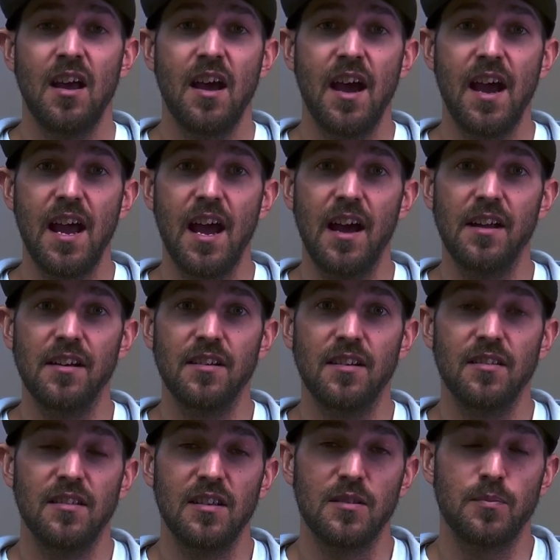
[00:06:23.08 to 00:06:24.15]
and
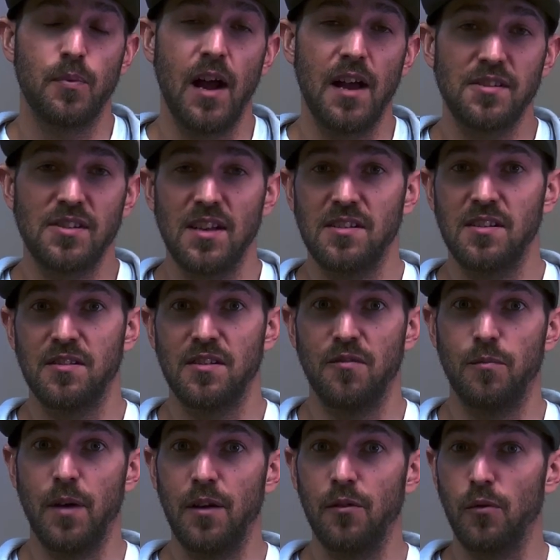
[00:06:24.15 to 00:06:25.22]
these processes have
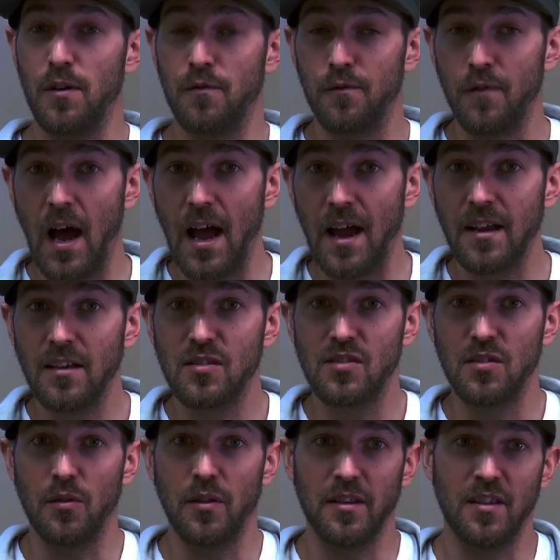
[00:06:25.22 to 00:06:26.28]
been refined
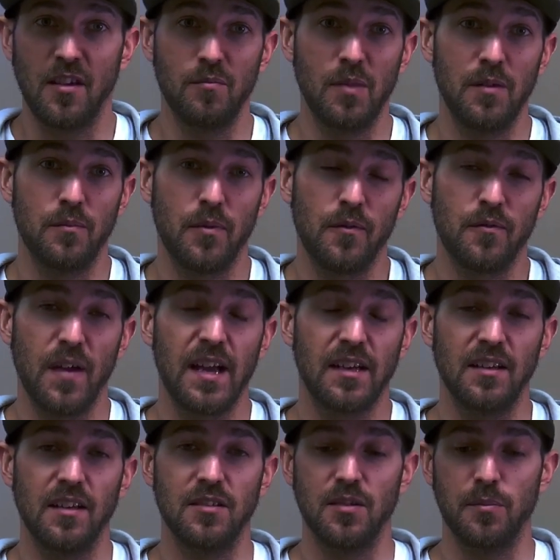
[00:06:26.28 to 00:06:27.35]
so that they've been
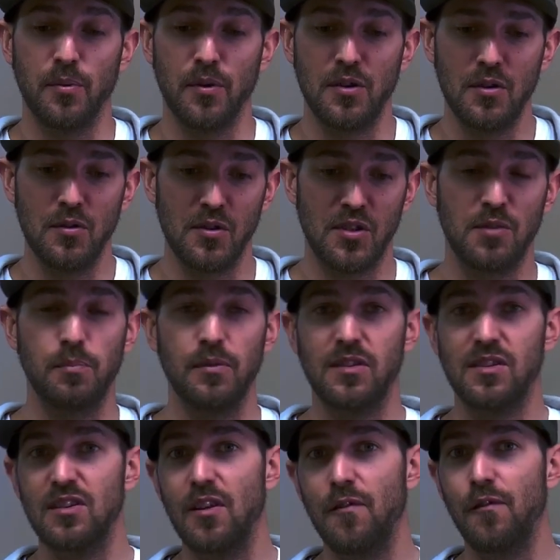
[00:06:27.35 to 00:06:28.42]
perfected to produce
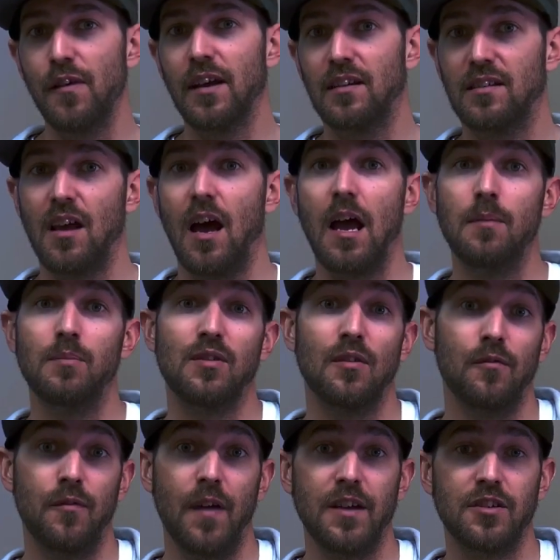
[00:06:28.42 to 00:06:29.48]
specific types of
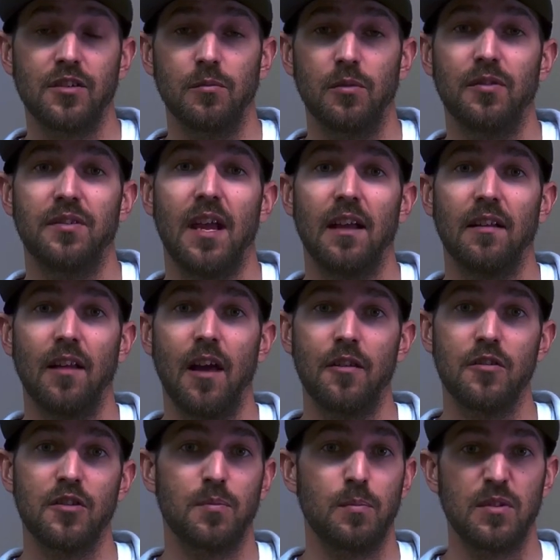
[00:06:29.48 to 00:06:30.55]
vegetable tan leather,
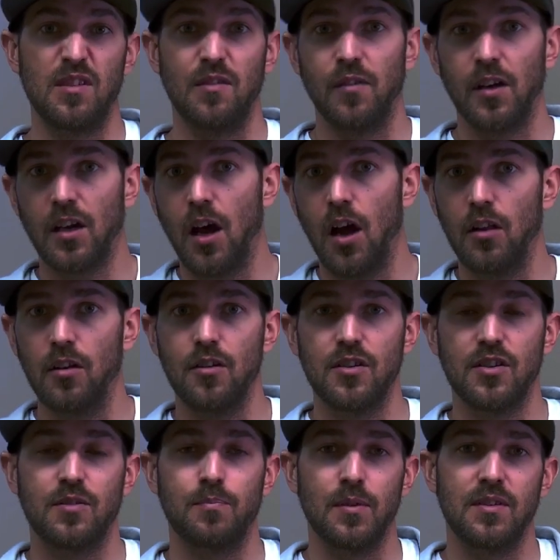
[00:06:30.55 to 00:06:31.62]
specific colors,
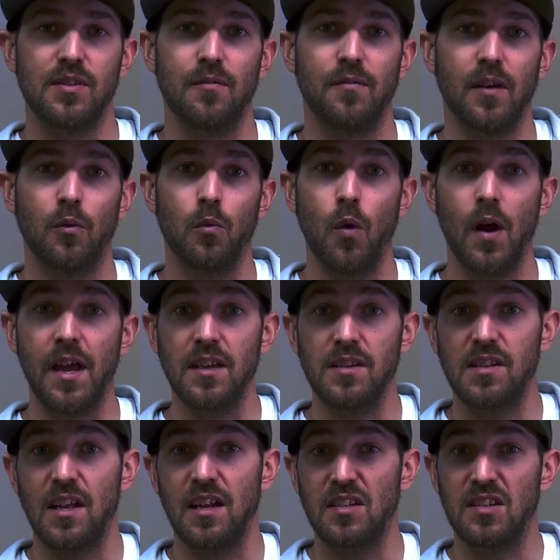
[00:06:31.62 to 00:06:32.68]
specific ways
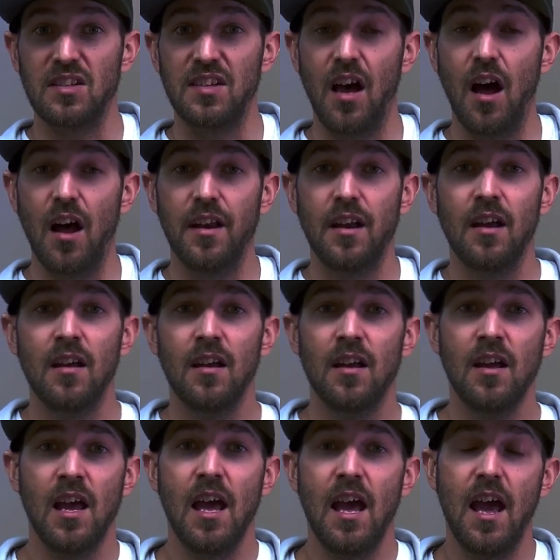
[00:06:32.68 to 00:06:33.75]
that it's done.
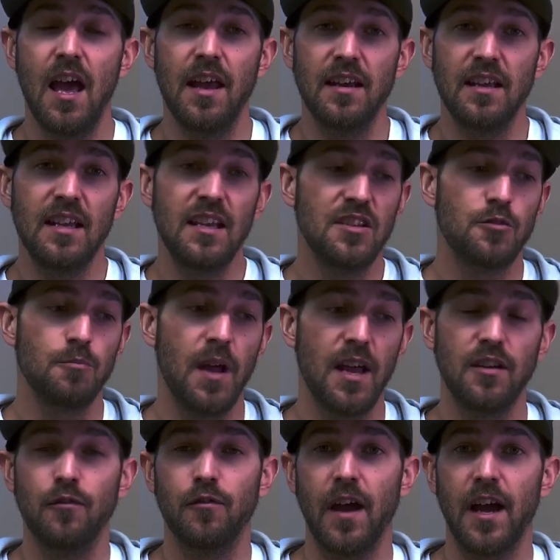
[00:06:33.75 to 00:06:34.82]
And each
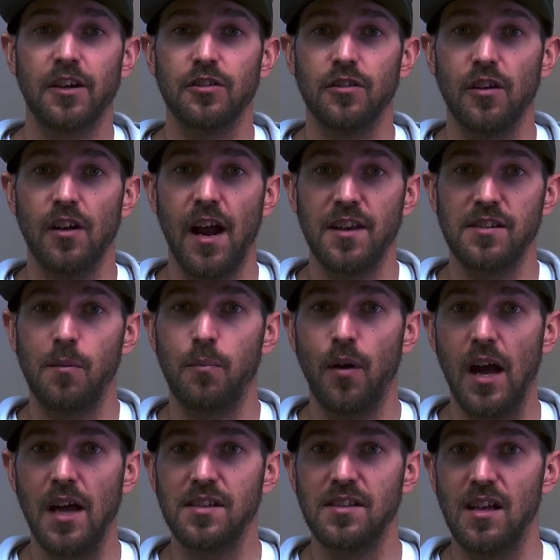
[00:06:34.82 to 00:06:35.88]
manufacturer has a
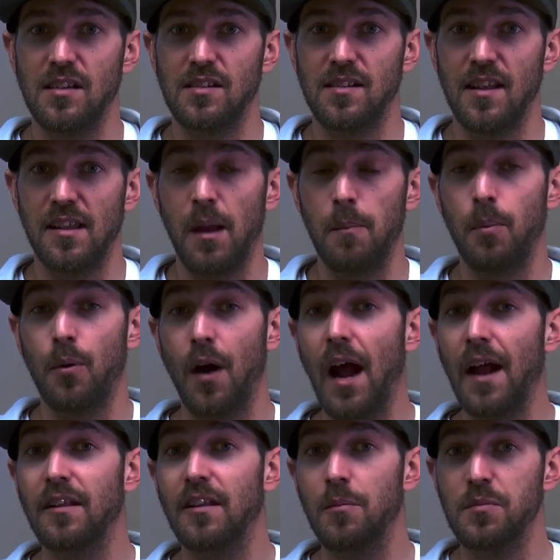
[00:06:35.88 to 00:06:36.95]
process that they
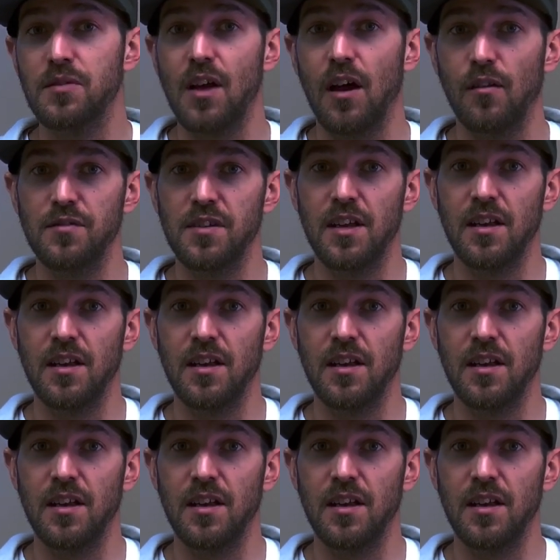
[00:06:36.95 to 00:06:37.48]
pride themselves